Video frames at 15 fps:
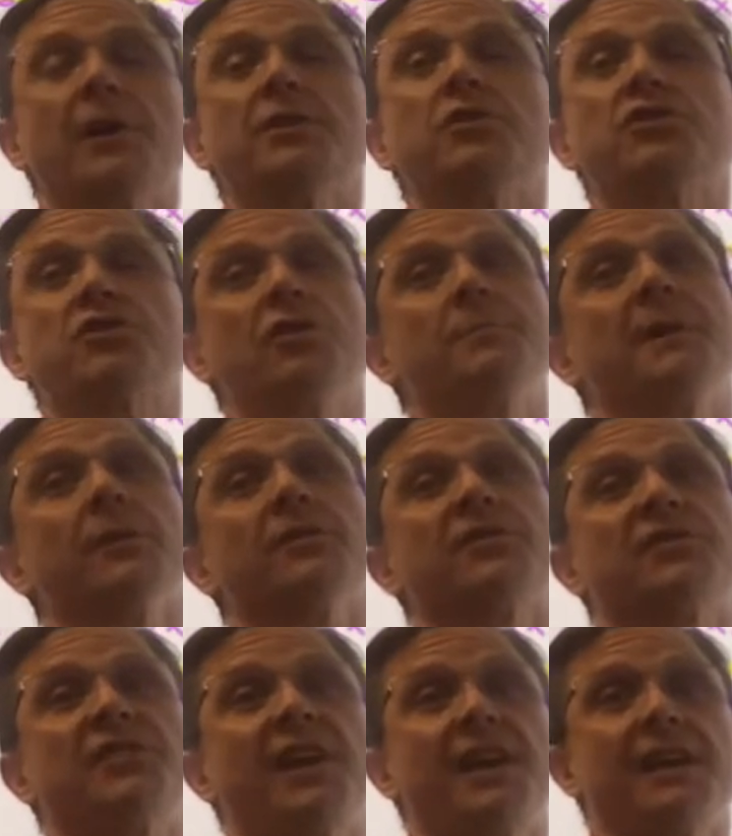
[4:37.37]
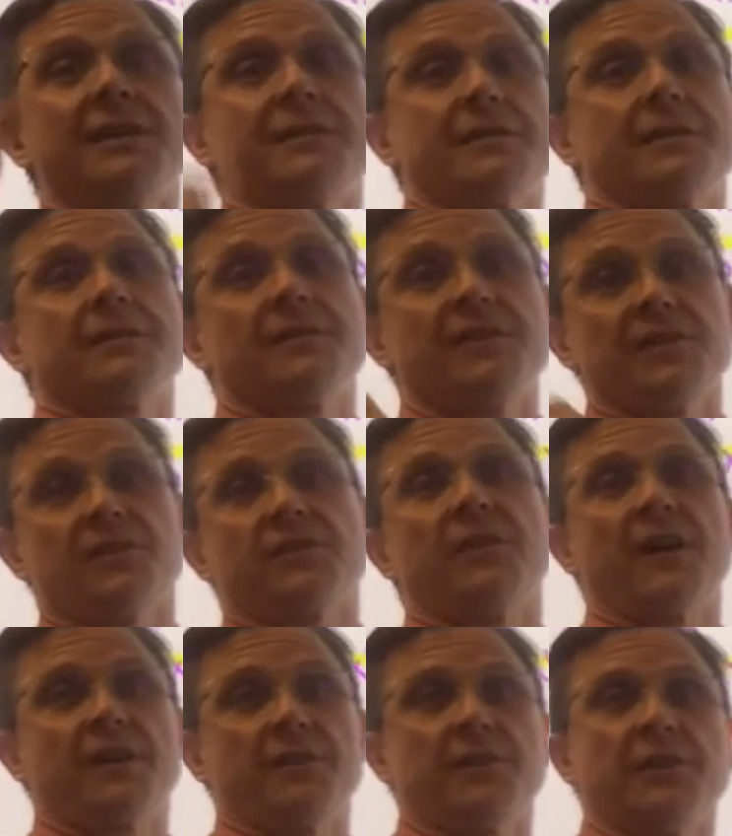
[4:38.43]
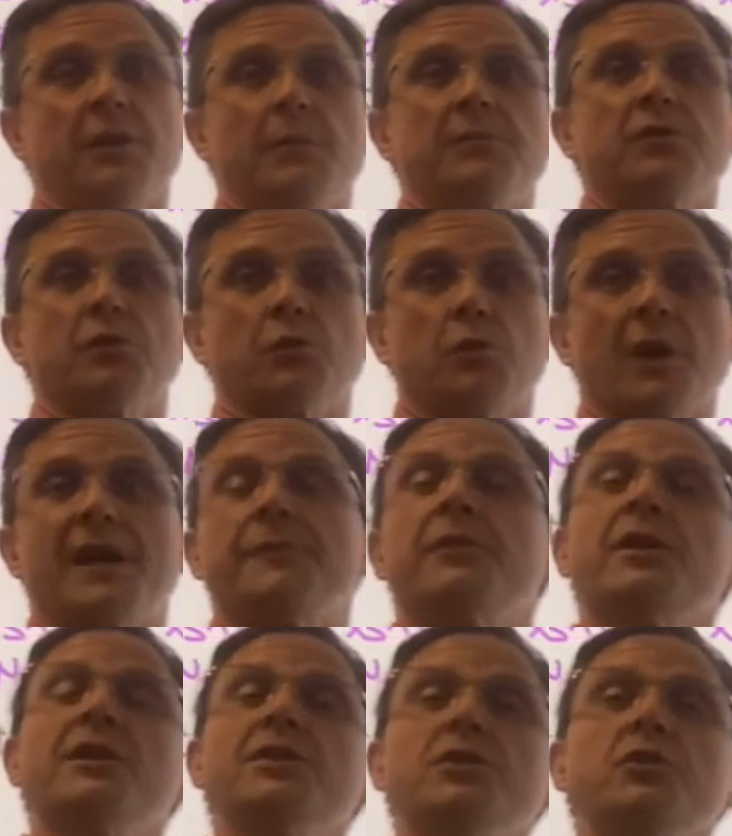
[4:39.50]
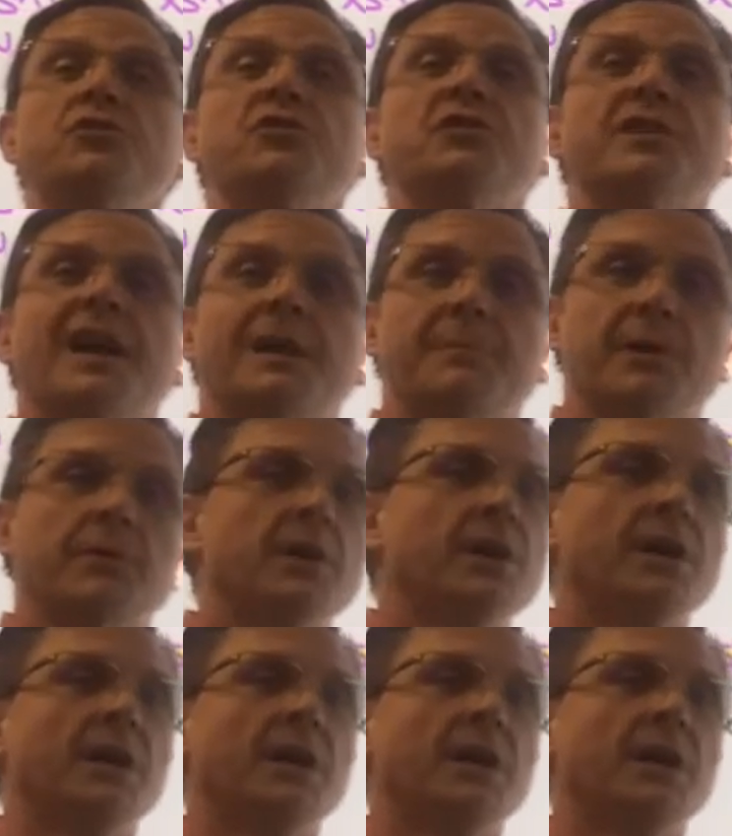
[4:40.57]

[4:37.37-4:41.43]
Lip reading: you should be able to state this theorem too, right? If you're going to use it, you got to be able.